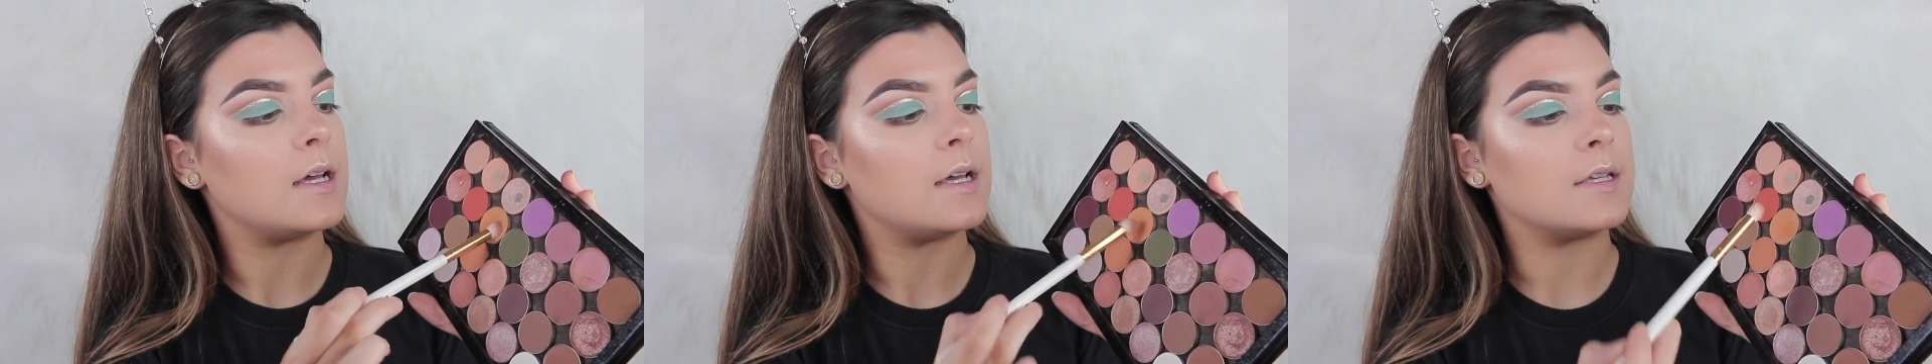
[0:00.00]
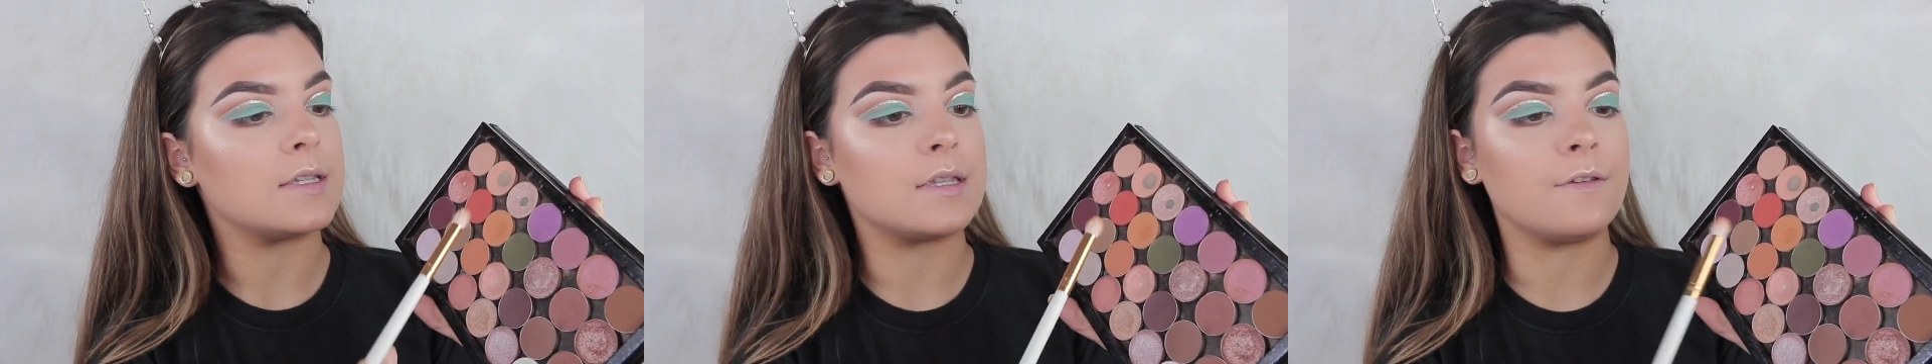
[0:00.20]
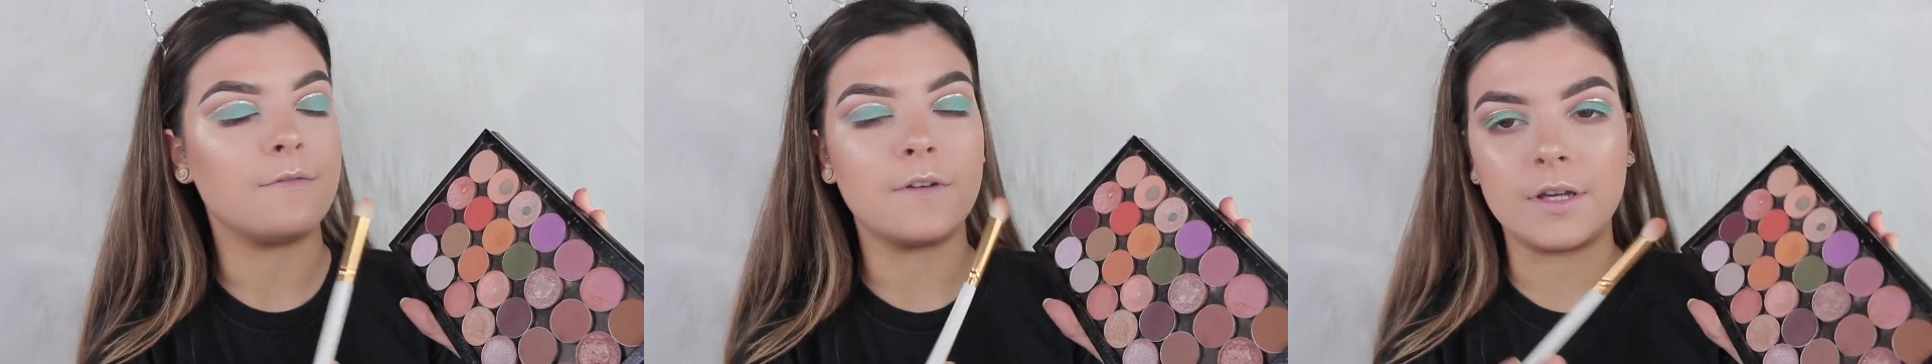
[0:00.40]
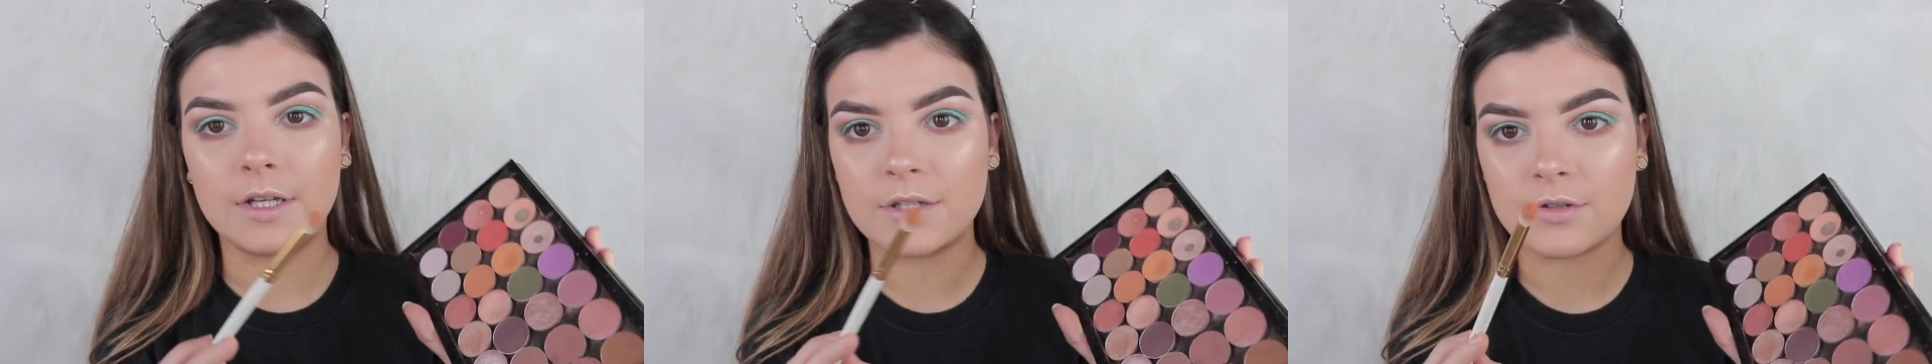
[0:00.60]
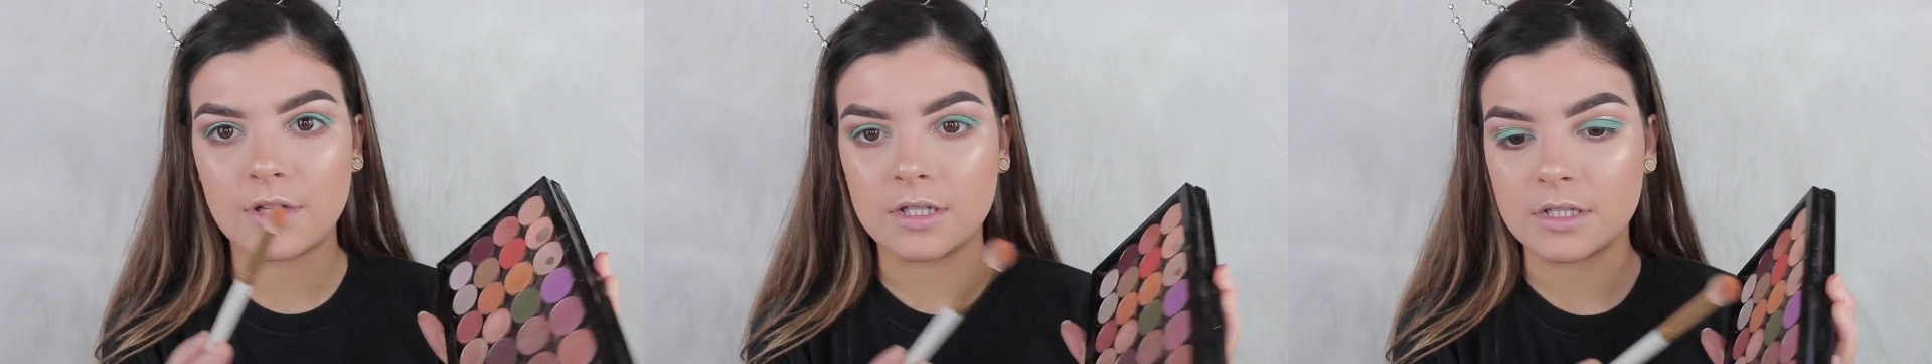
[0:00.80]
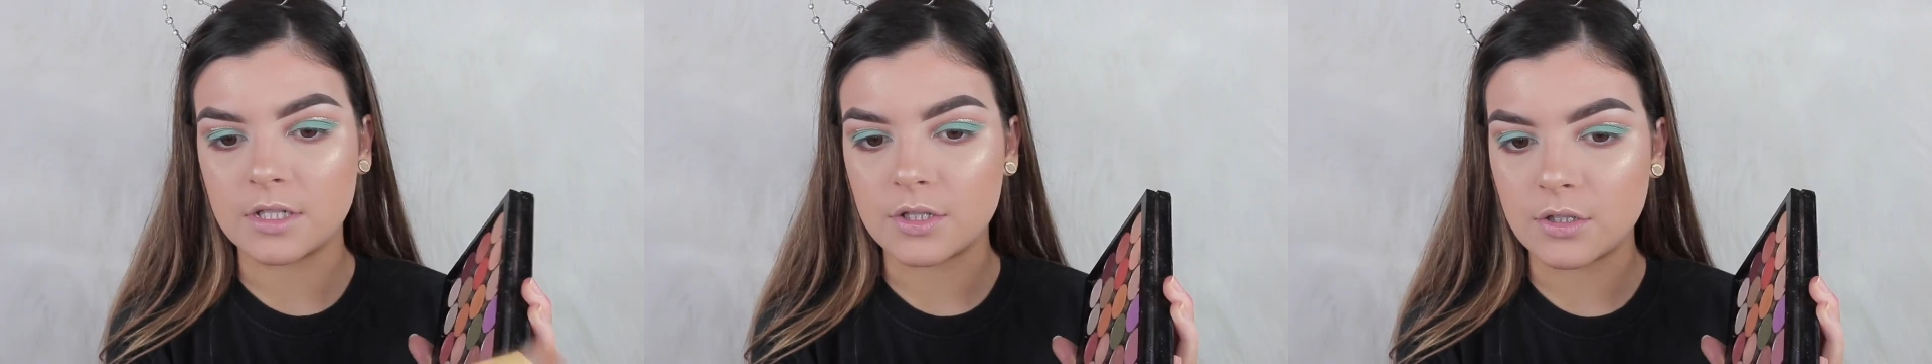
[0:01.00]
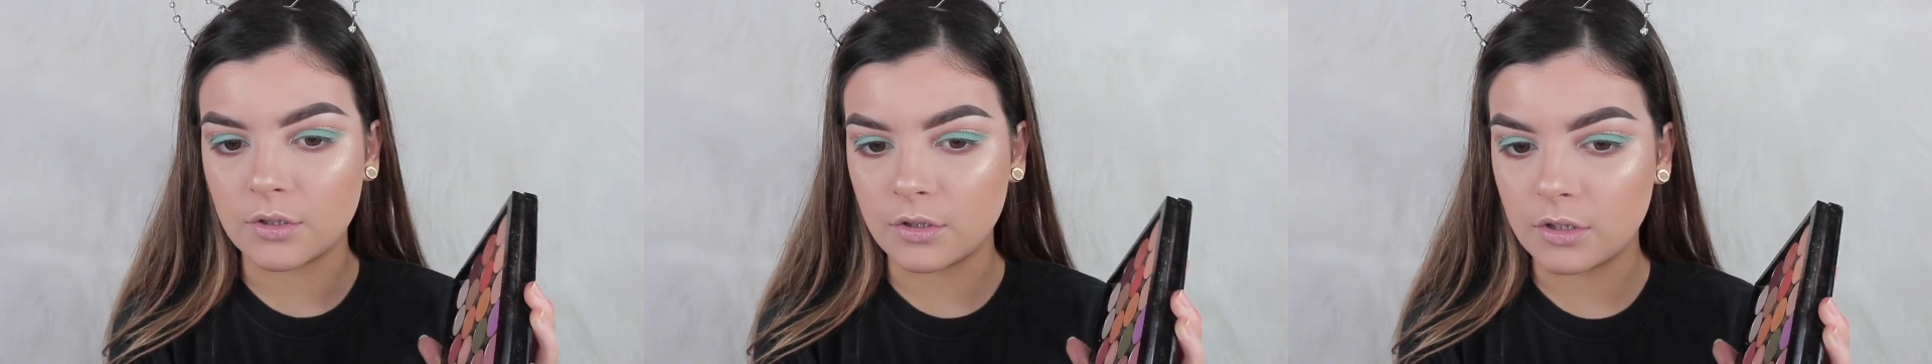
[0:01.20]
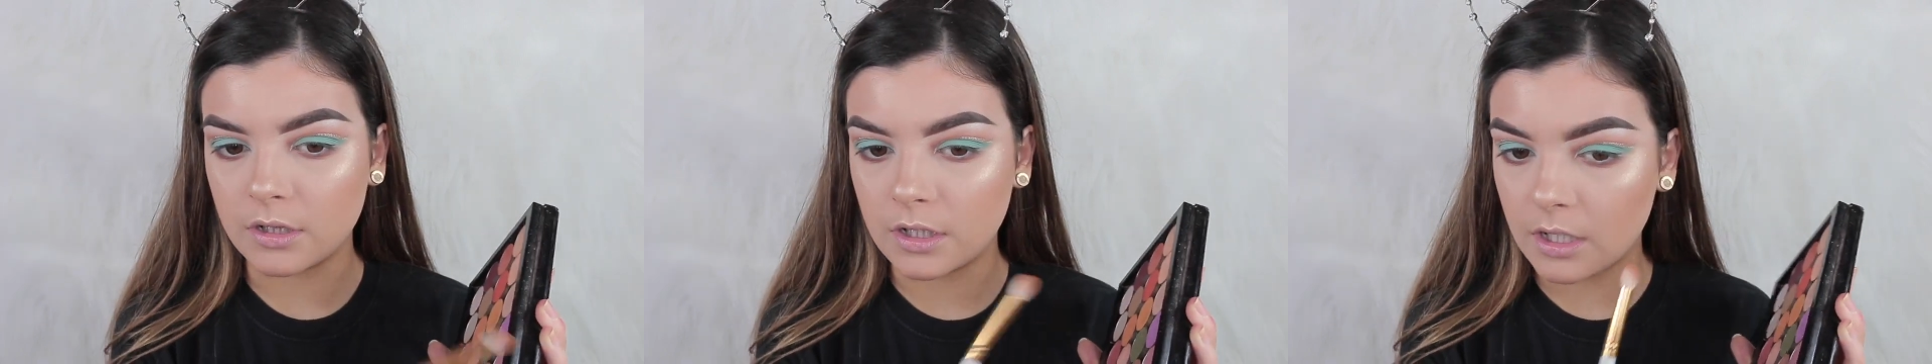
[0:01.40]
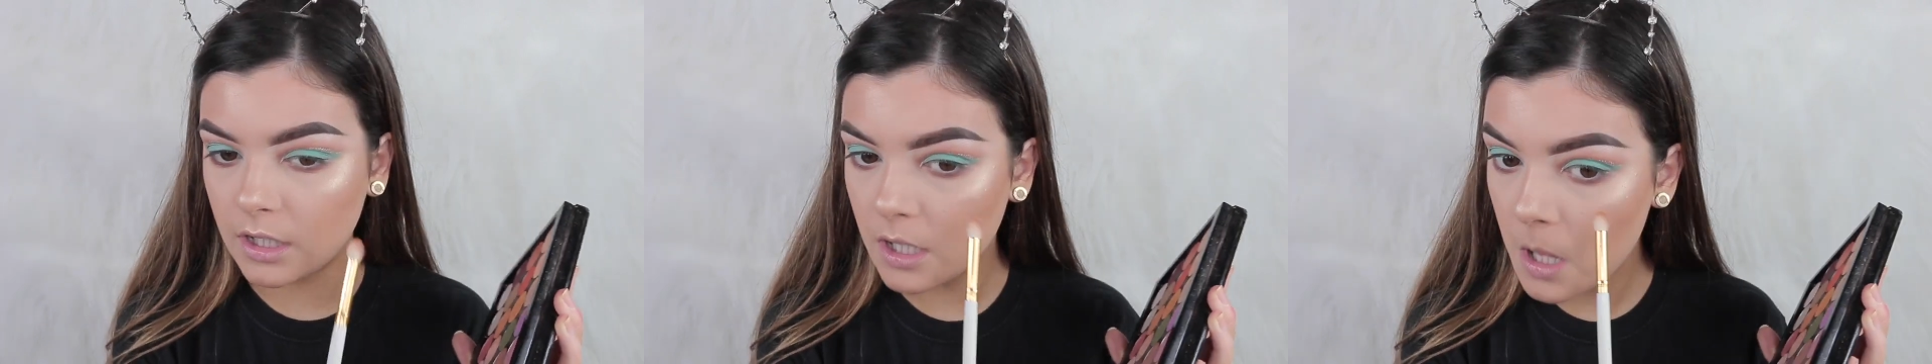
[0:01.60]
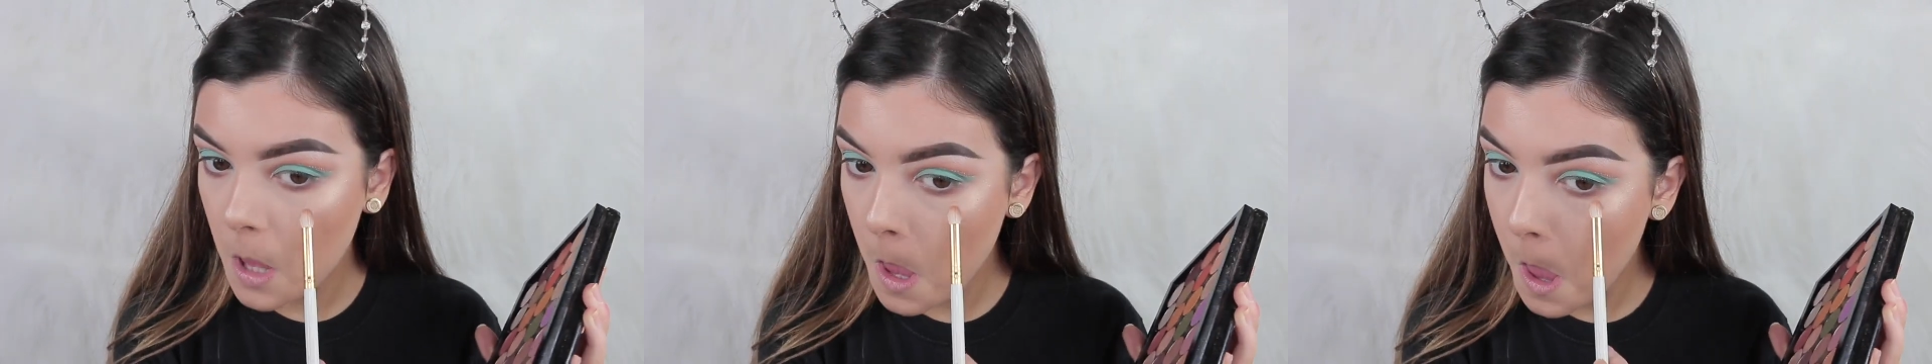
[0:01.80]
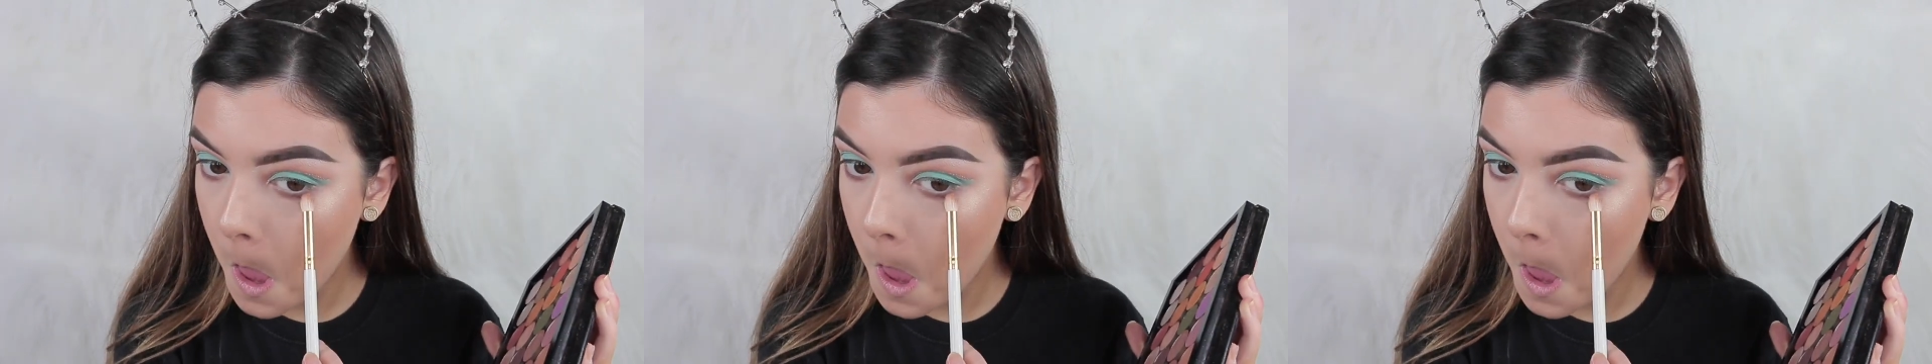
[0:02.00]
as the first transition colour.